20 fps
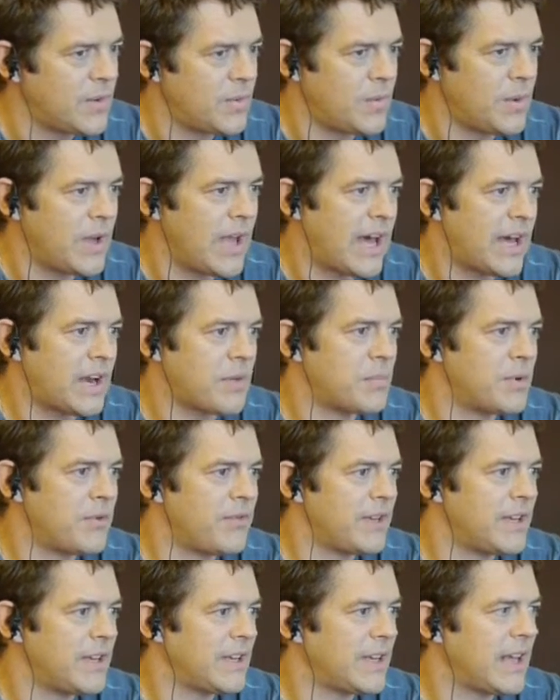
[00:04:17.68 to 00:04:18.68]
We had a
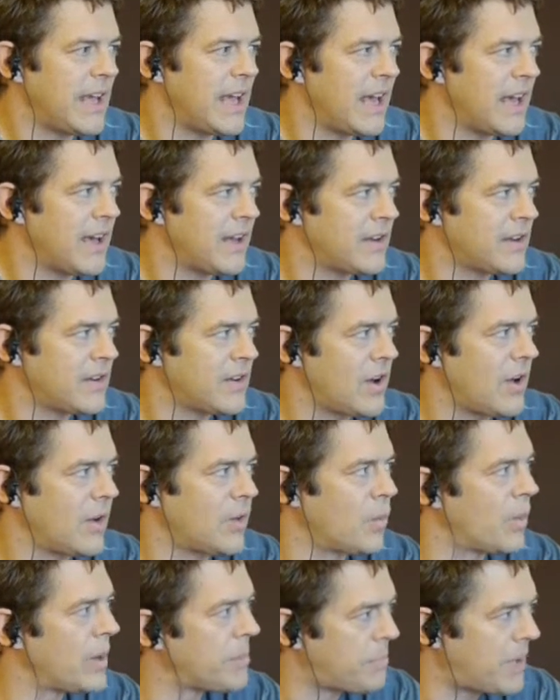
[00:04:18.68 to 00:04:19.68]
movie in Cannes
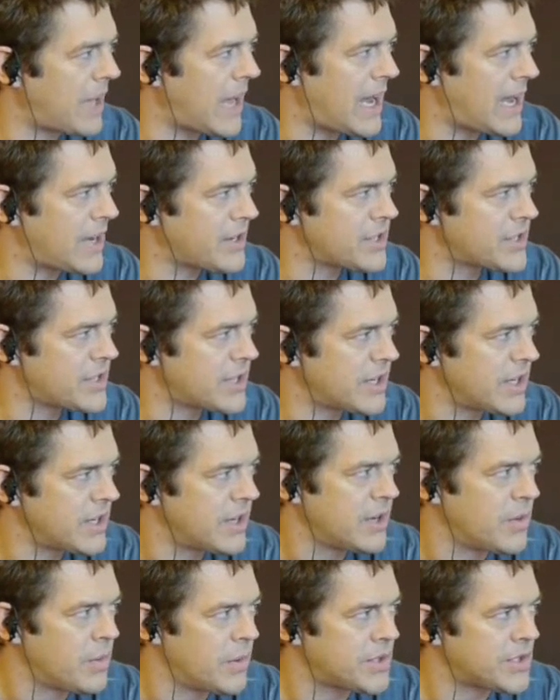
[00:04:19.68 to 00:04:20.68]
called Whiplash,
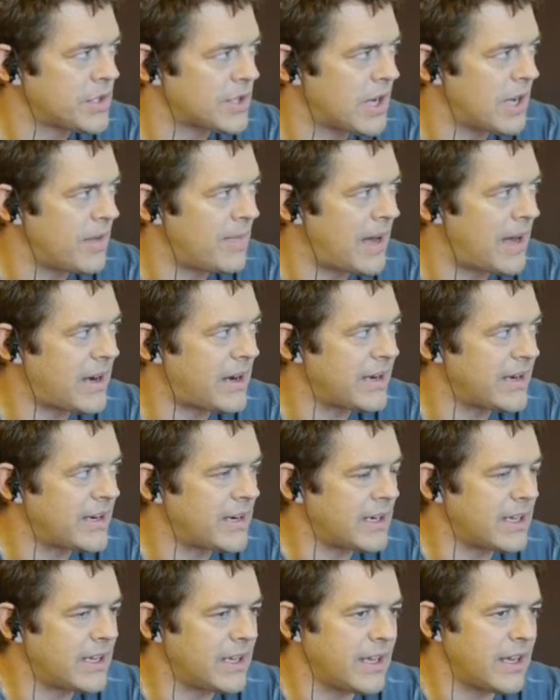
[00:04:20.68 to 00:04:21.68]
which will come out in
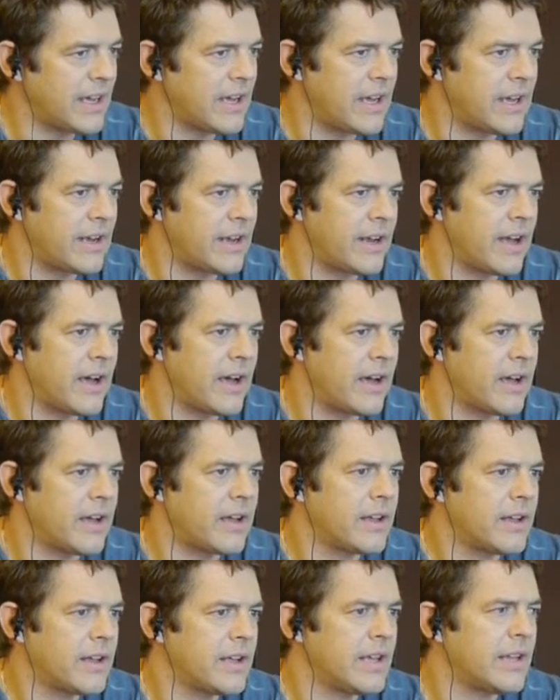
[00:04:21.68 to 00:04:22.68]
Italy in
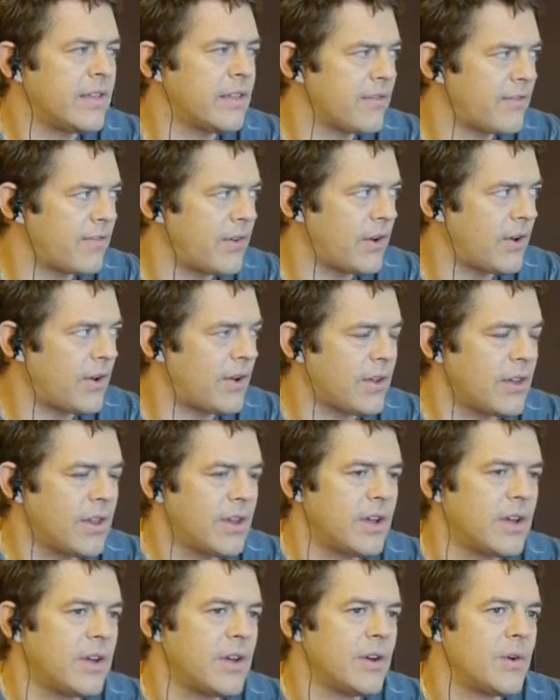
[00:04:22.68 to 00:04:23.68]
the fall.
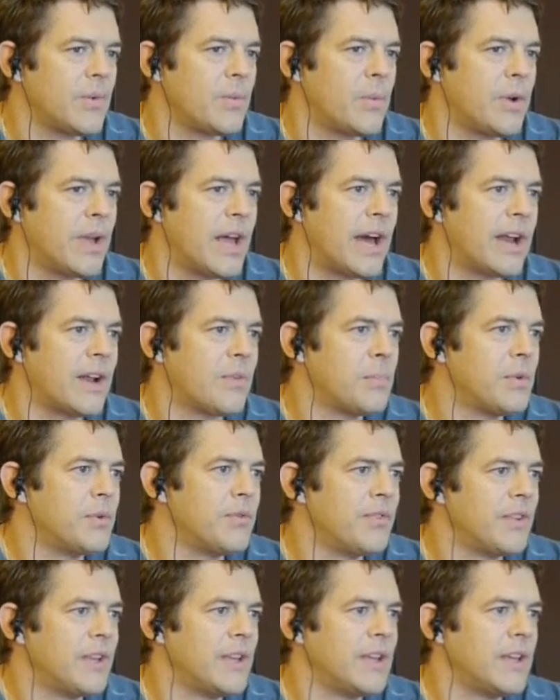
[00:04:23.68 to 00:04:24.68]
We had a
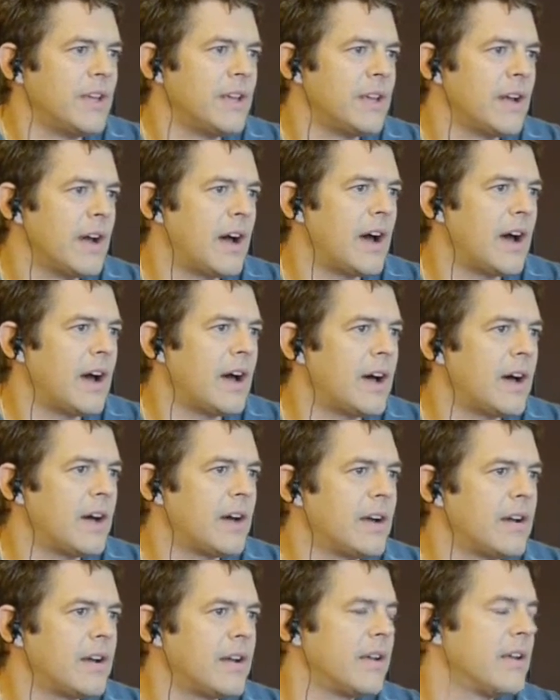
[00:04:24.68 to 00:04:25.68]
movie
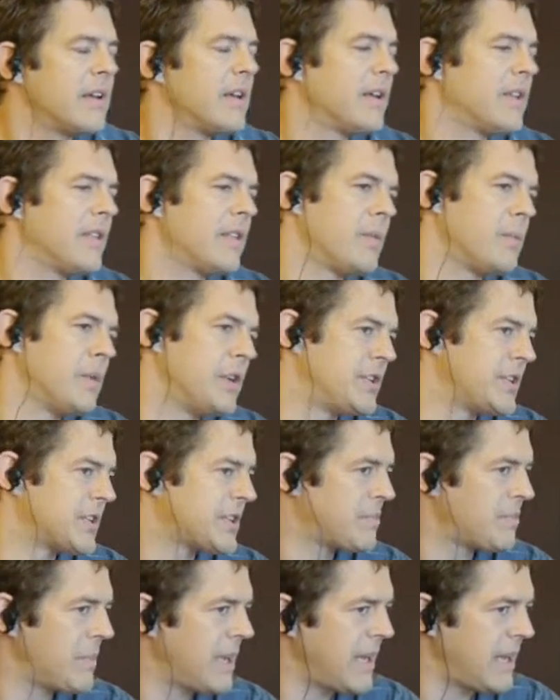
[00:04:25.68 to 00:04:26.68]
that we
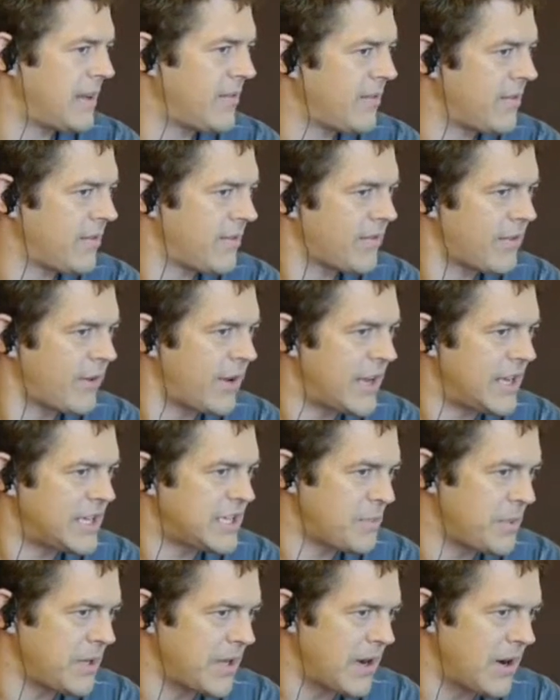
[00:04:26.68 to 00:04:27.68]
just made for
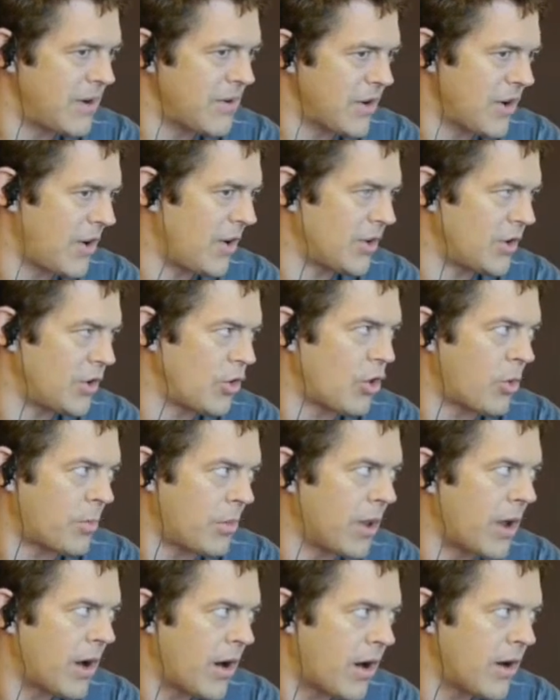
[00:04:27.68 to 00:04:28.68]
HBO called A
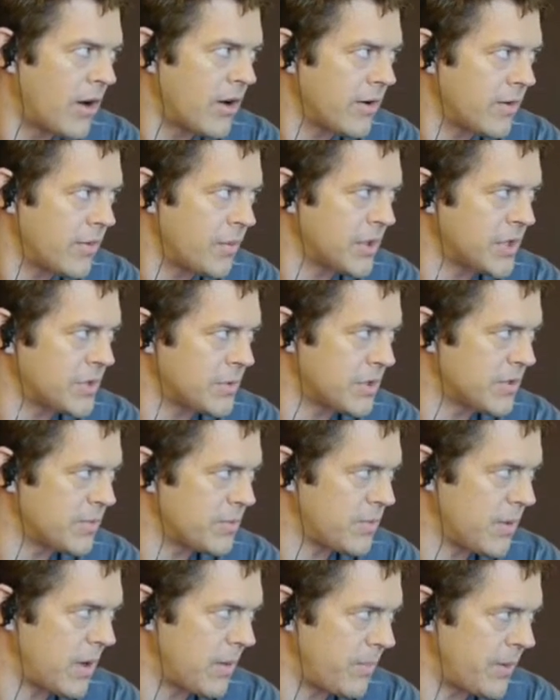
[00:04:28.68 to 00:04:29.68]
Normal Heart, which was
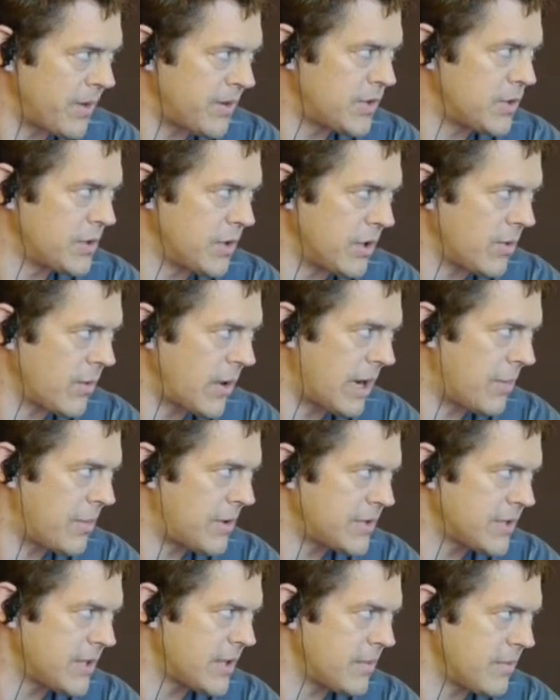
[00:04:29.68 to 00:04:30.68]
with Julia
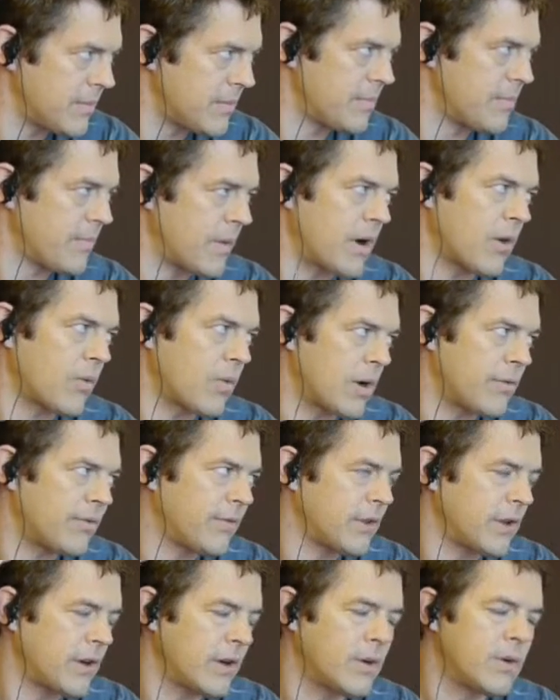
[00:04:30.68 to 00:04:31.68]
Roberts and Mark
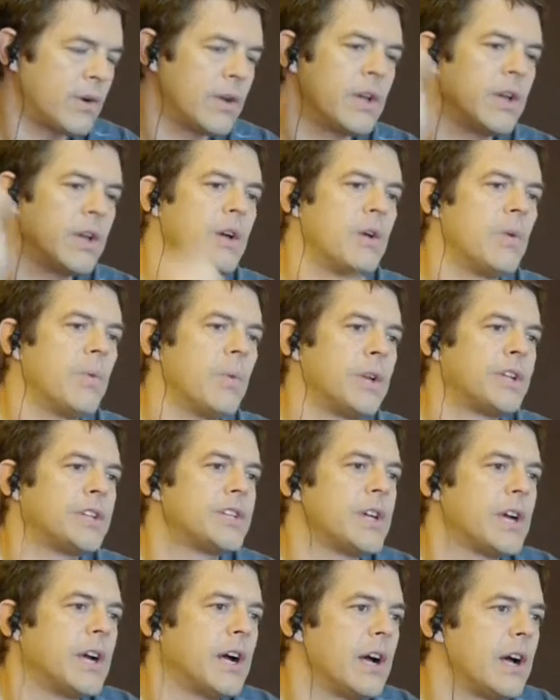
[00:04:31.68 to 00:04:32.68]
Ruffalo,
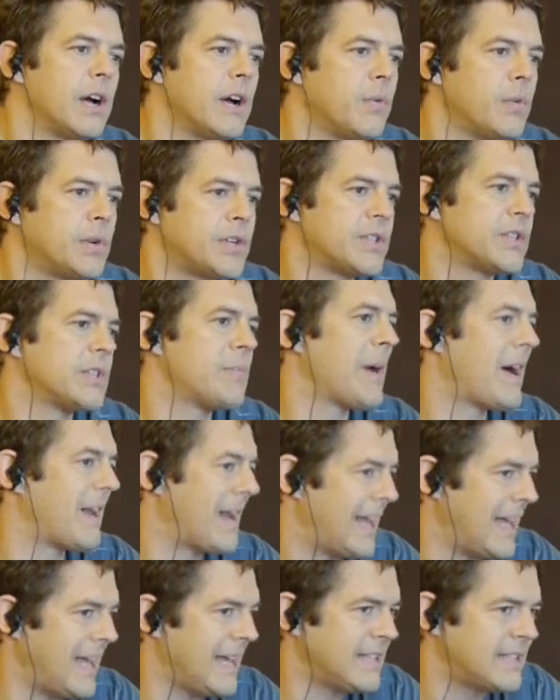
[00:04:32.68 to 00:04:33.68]
which is
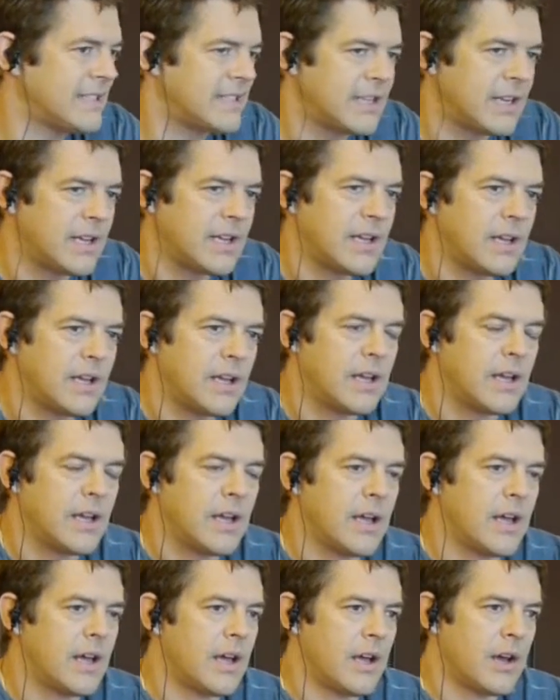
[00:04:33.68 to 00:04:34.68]
about AIDS,
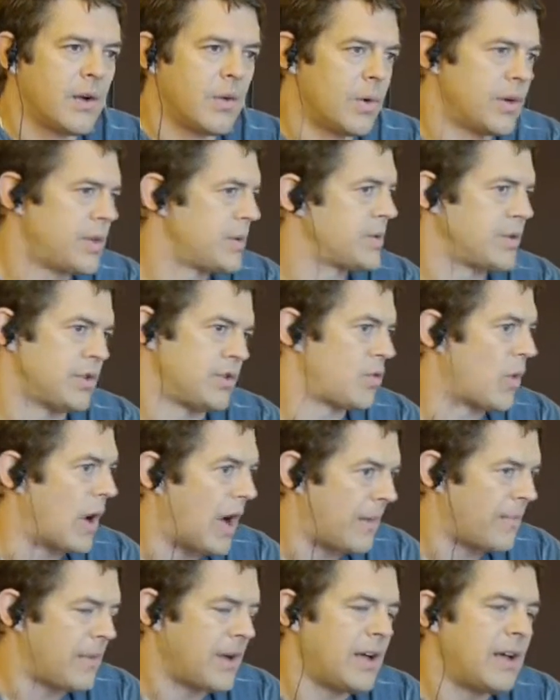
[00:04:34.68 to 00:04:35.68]
which was a
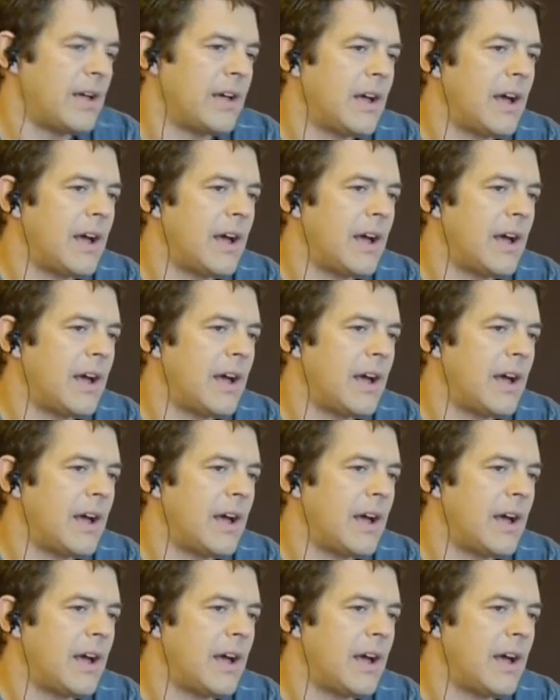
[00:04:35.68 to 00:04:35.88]
drama.